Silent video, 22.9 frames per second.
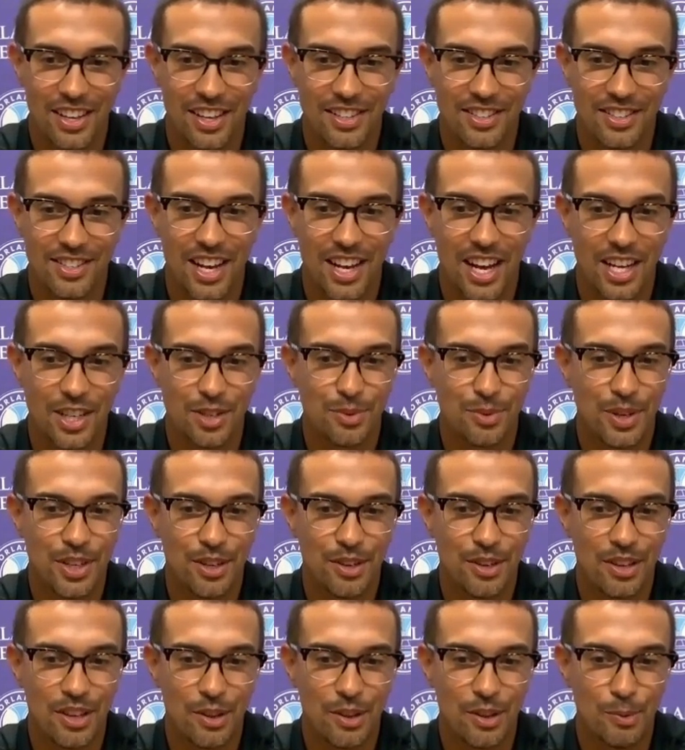It's nice when
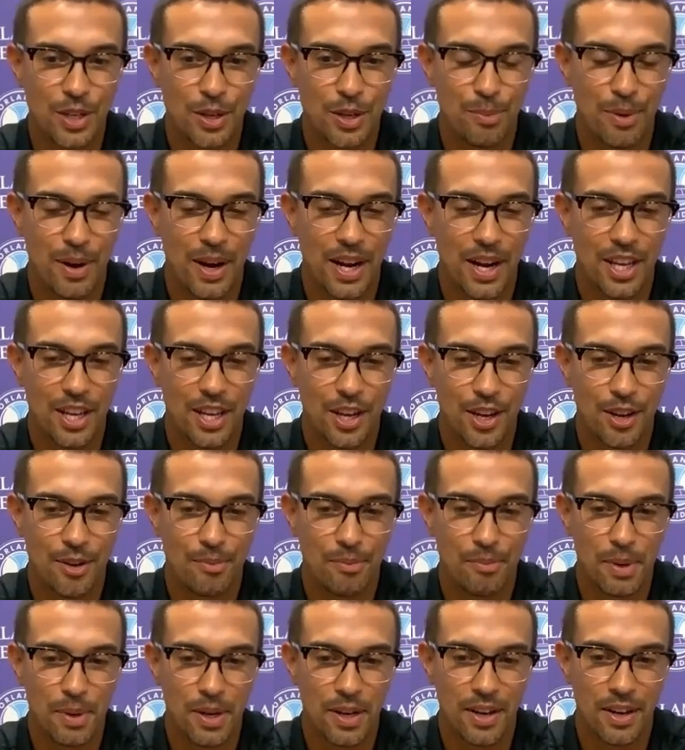you break them,
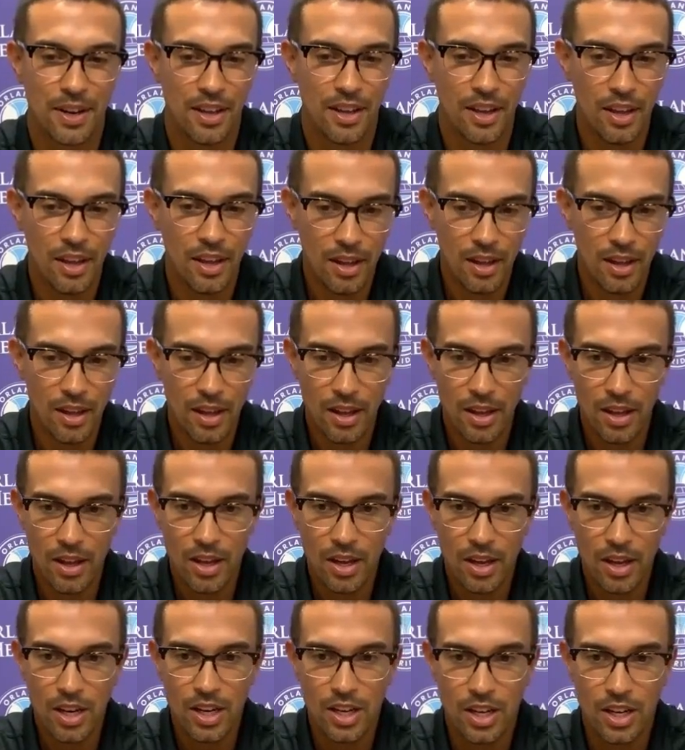but
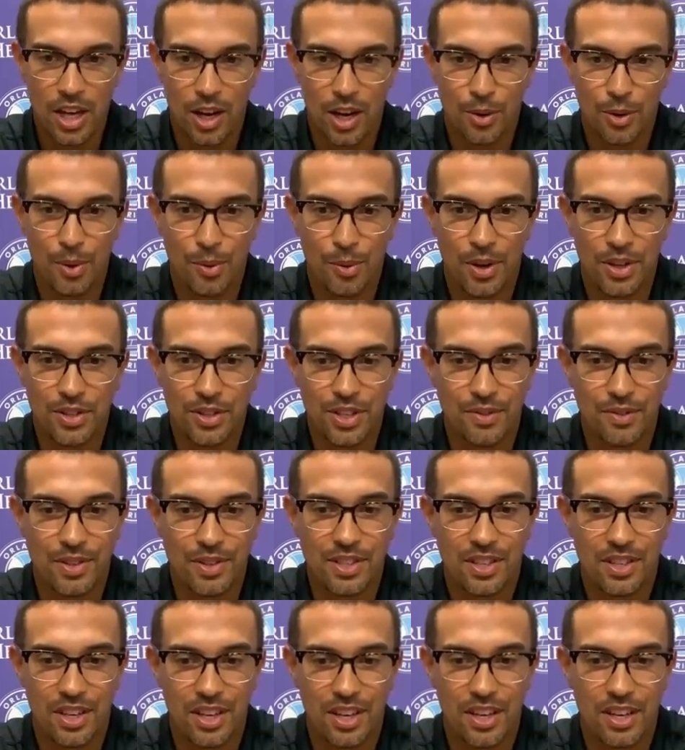we want something
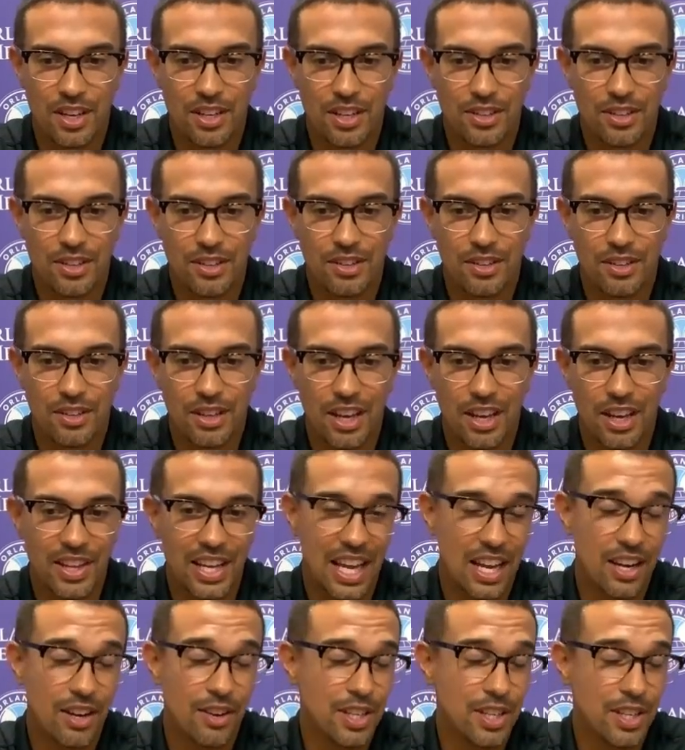to at
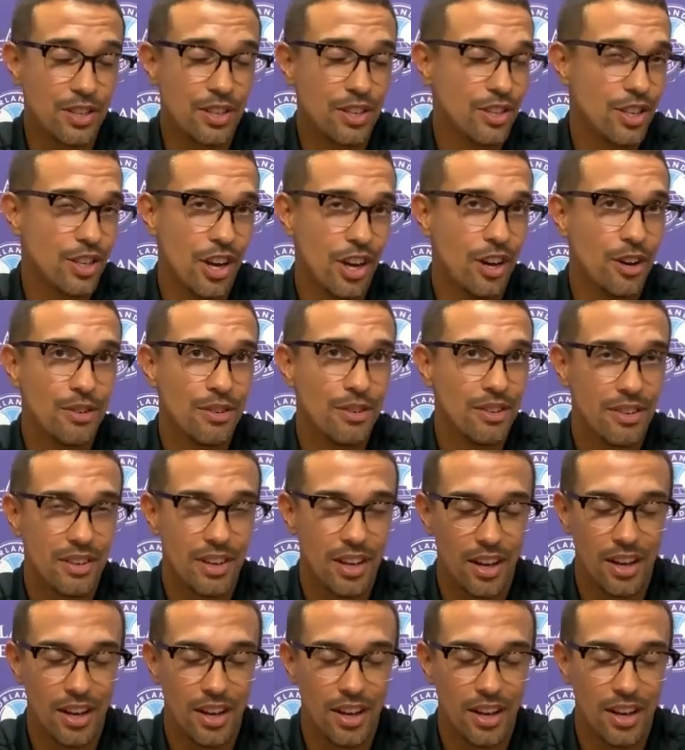the end of it to show.